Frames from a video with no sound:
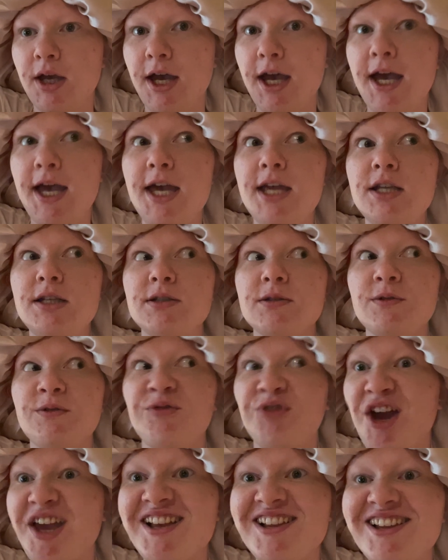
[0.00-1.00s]
And
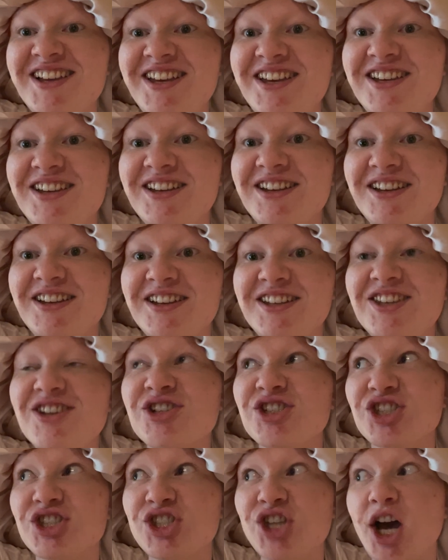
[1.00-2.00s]
frankly, your
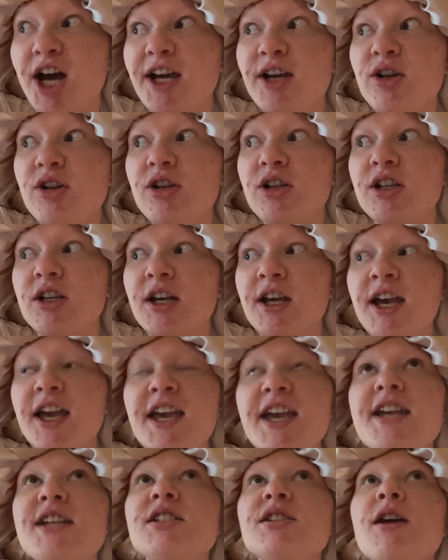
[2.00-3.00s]
style
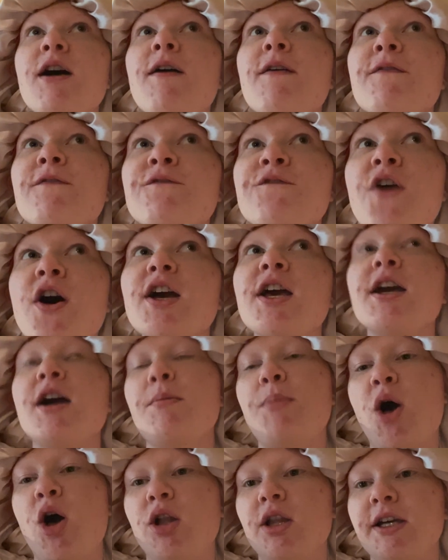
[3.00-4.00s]
is fucking
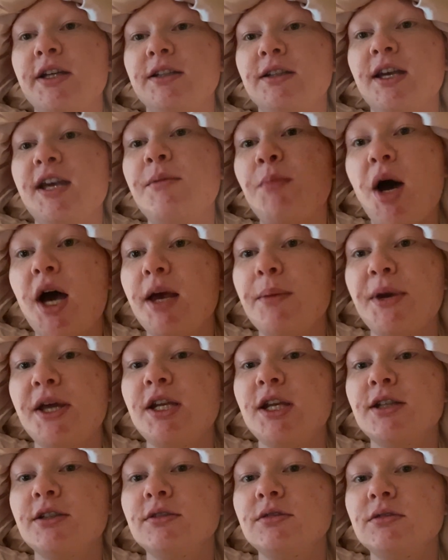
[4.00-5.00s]
appalling, in my
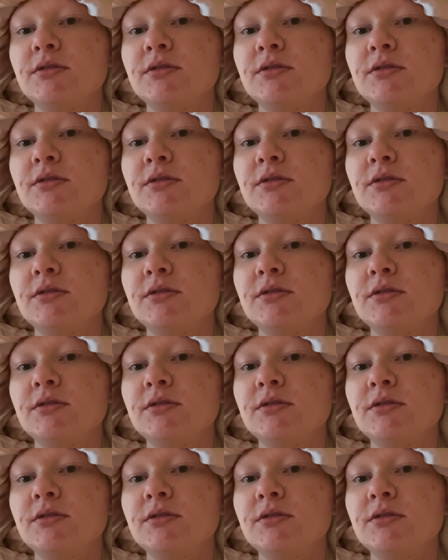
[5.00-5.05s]
opinion.